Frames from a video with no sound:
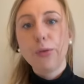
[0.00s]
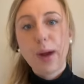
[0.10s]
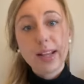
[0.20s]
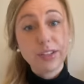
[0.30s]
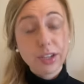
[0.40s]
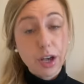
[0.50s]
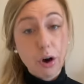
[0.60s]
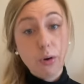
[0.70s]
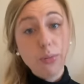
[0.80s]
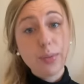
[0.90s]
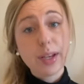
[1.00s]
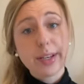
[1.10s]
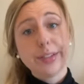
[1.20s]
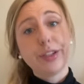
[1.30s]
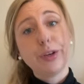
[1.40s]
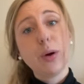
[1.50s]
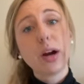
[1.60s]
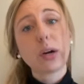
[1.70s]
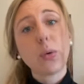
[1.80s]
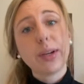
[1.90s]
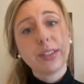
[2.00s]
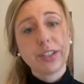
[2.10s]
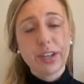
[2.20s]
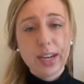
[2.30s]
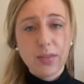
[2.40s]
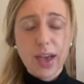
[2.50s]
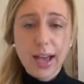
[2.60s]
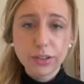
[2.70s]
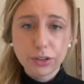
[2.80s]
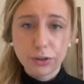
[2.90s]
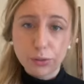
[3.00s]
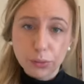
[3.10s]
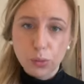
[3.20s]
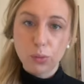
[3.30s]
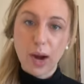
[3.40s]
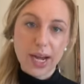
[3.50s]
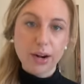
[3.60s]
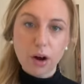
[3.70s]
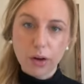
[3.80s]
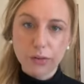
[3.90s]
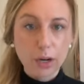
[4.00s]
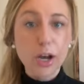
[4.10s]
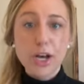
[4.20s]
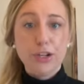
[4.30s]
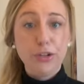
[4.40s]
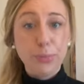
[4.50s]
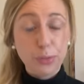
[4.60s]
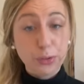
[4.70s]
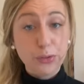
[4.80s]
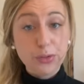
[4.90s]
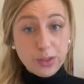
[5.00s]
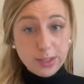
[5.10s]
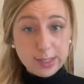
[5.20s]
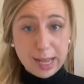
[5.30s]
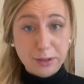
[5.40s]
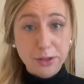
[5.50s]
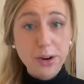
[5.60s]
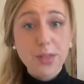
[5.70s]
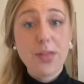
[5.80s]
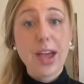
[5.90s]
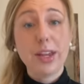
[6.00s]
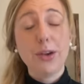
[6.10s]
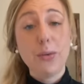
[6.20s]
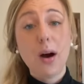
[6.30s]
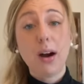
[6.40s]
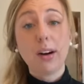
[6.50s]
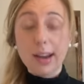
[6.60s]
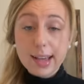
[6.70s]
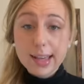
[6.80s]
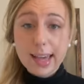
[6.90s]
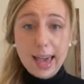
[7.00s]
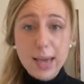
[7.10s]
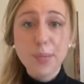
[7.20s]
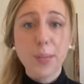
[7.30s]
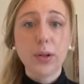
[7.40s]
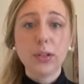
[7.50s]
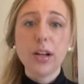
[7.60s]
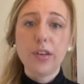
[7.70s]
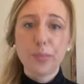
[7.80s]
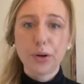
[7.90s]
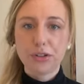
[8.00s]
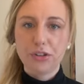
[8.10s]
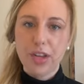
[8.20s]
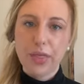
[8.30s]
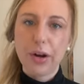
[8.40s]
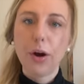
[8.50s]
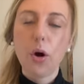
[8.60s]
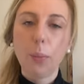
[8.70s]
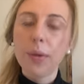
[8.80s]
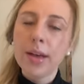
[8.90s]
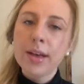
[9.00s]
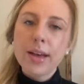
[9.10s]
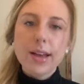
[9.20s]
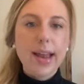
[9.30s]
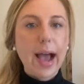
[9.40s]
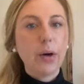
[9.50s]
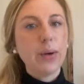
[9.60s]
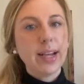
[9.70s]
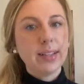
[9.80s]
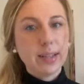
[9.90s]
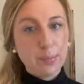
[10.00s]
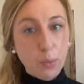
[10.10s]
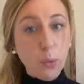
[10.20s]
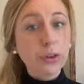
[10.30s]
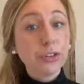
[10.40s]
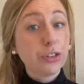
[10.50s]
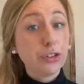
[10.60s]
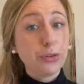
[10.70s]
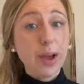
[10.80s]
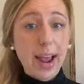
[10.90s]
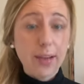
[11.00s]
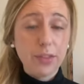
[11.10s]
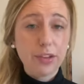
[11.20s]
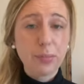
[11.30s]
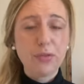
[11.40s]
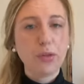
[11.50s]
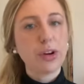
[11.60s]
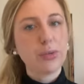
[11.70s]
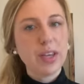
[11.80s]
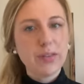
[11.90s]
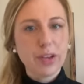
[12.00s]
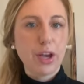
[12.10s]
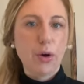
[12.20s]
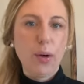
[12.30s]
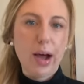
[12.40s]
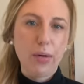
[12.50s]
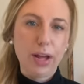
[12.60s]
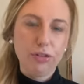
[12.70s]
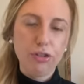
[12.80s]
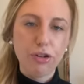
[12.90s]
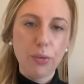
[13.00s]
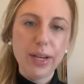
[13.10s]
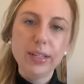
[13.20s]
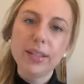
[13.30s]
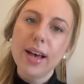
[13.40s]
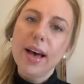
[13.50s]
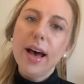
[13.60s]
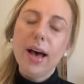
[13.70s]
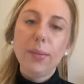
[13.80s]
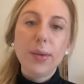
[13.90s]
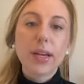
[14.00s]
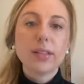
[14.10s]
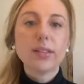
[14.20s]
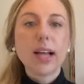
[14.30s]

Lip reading: ready to go because you are going to need that to write an offer to prove to the seller that you are capable of purchasing their home. Now, it's important to have this before you even go out on showings because